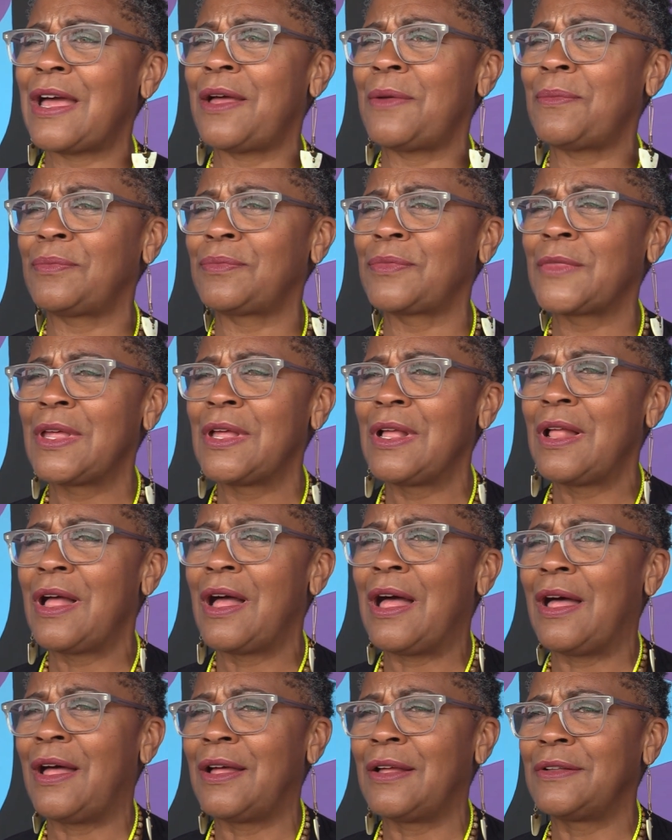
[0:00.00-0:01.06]
I'm
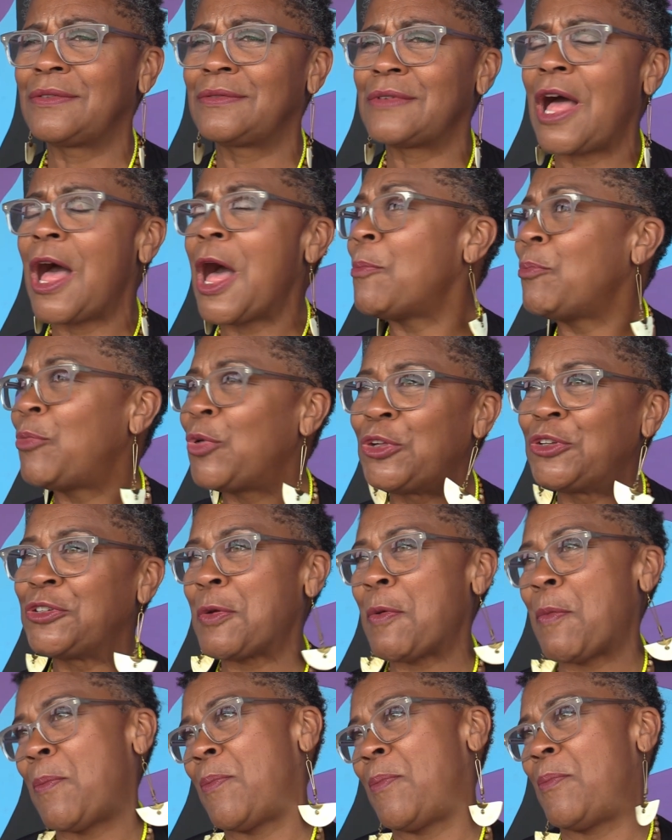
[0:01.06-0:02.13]
uh, humbled
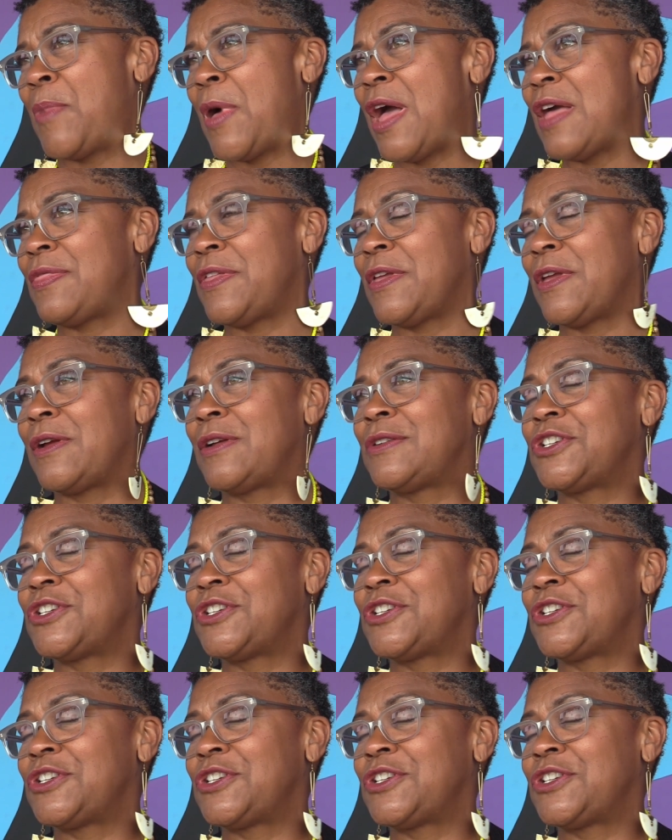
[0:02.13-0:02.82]
by their